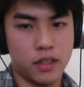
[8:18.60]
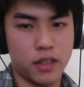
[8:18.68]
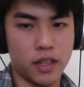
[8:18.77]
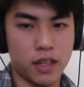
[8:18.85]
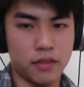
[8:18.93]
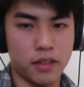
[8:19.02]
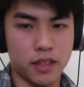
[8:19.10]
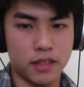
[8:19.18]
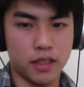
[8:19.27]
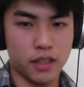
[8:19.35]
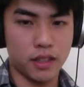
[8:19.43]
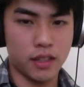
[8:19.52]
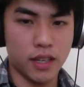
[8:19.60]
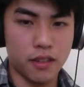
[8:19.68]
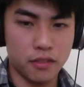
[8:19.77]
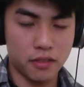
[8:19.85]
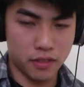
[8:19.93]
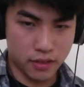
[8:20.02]
kind of has like a
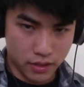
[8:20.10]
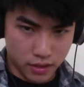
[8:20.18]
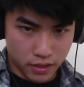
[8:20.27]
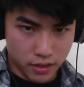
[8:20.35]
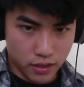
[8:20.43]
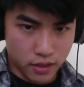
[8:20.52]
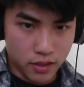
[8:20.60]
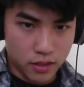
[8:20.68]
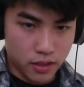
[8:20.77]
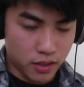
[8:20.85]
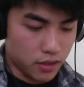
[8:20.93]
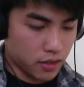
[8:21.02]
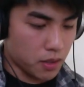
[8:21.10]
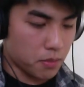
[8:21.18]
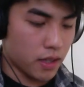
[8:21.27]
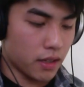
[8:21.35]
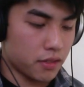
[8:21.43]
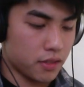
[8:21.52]
half, you skip a
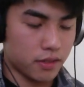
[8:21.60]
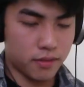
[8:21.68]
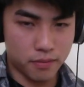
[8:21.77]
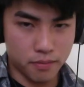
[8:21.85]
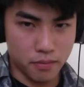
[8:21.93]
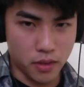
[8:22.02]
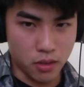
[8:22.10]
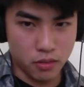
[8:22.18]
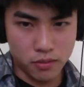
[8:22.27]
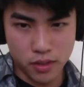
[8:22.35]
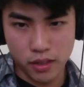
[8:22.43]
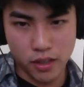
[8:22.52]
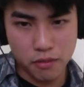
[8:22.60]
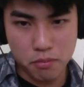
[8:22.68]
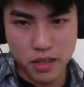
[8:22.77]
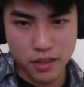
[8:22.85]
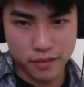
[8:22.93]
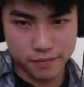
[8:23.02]
half note or half
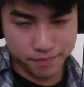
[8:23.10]
beat.